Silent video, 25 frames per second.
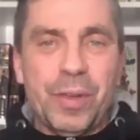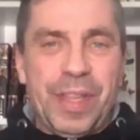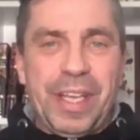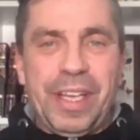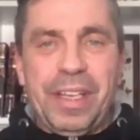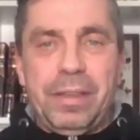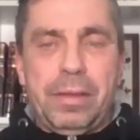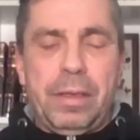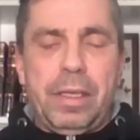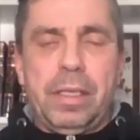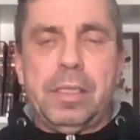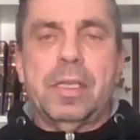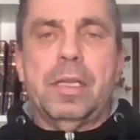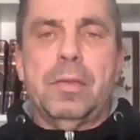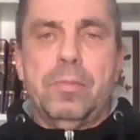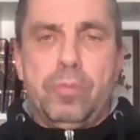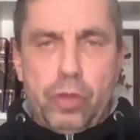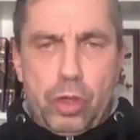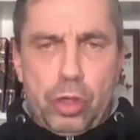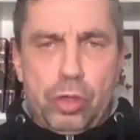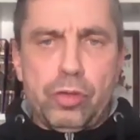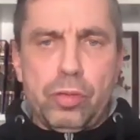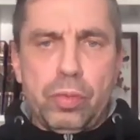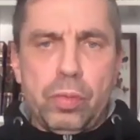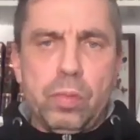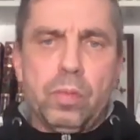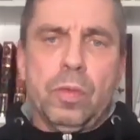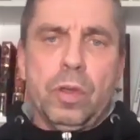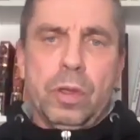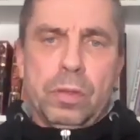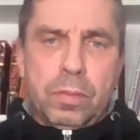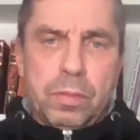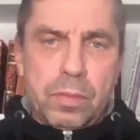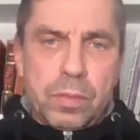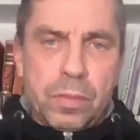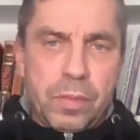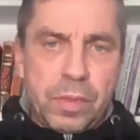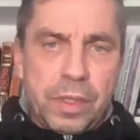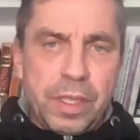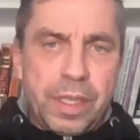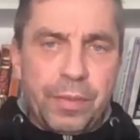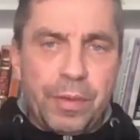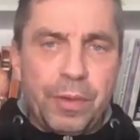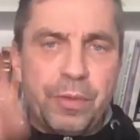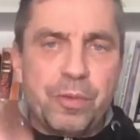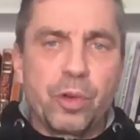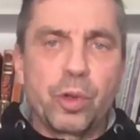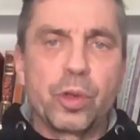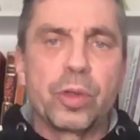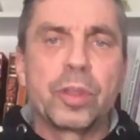They say yes, no, give
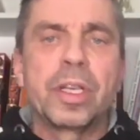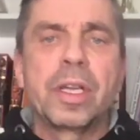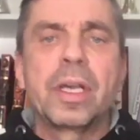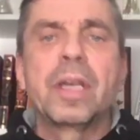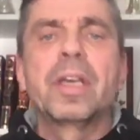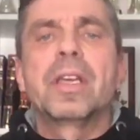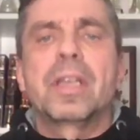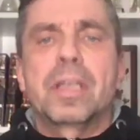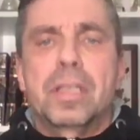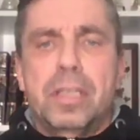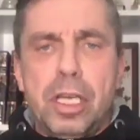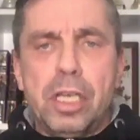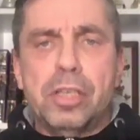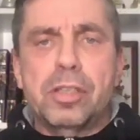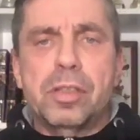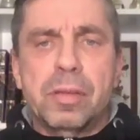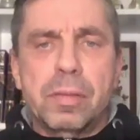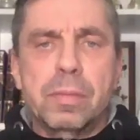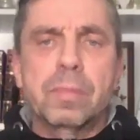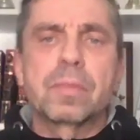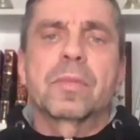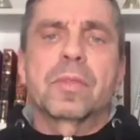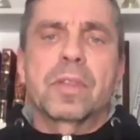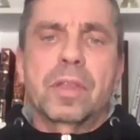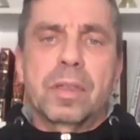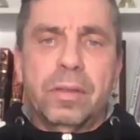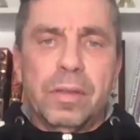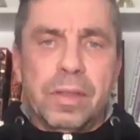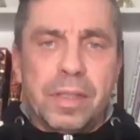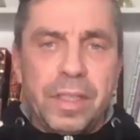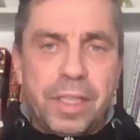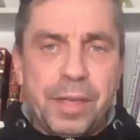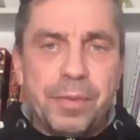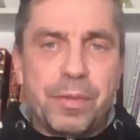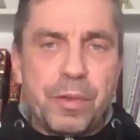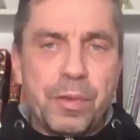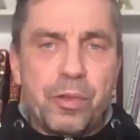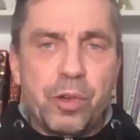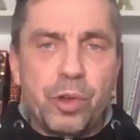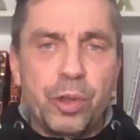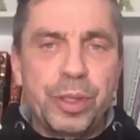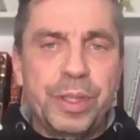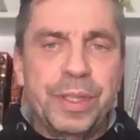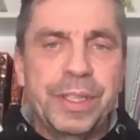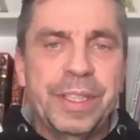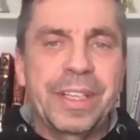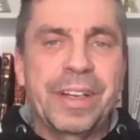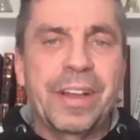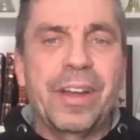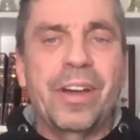a food, yes, no, give a food,
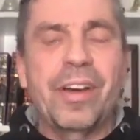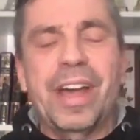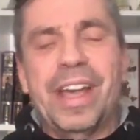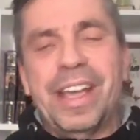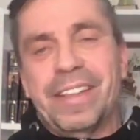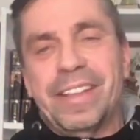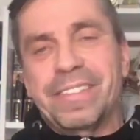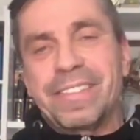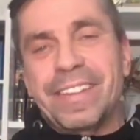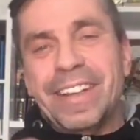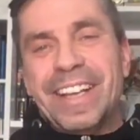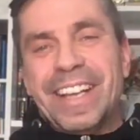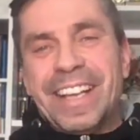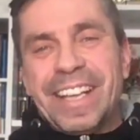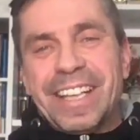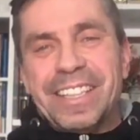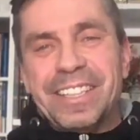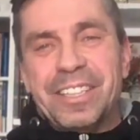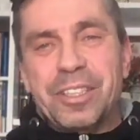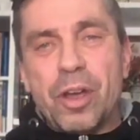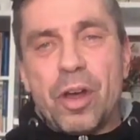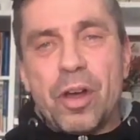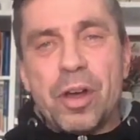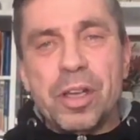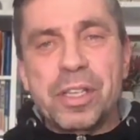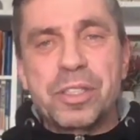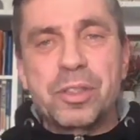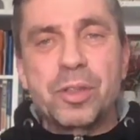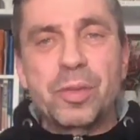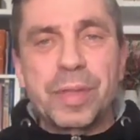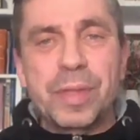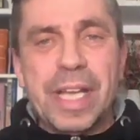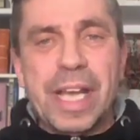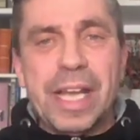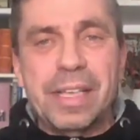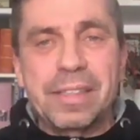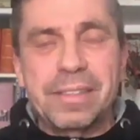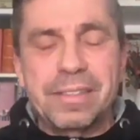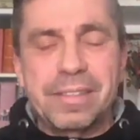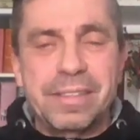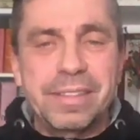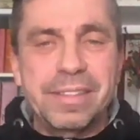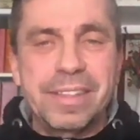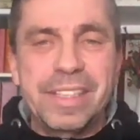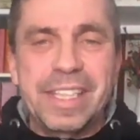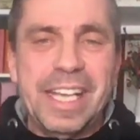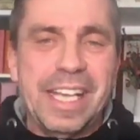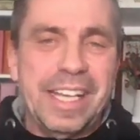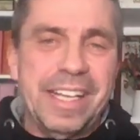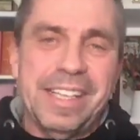and dogs do not
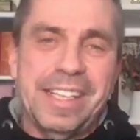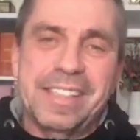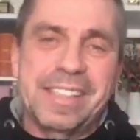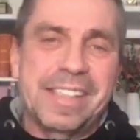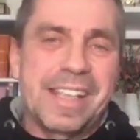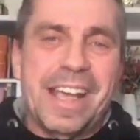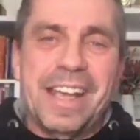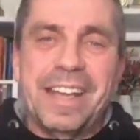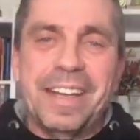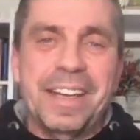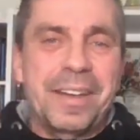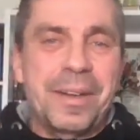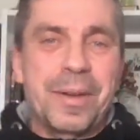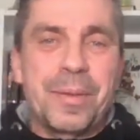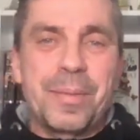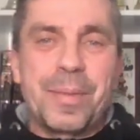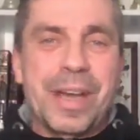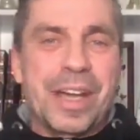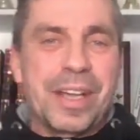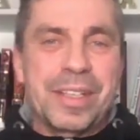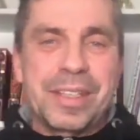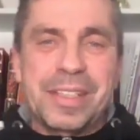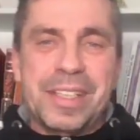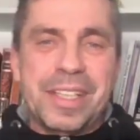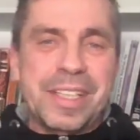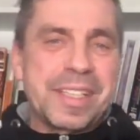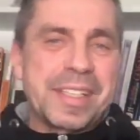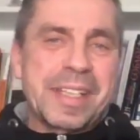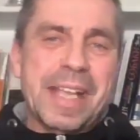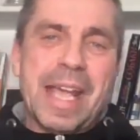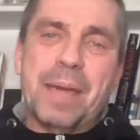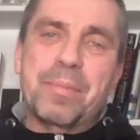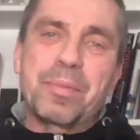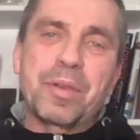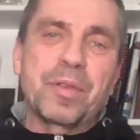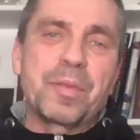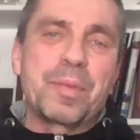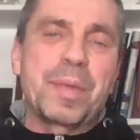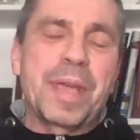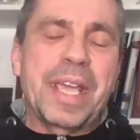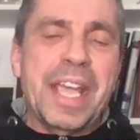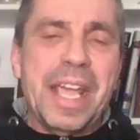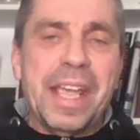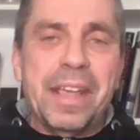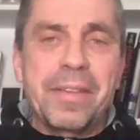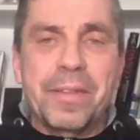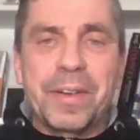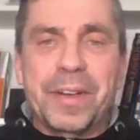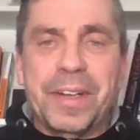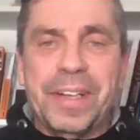get excited about this type of
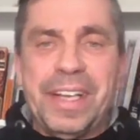behavior.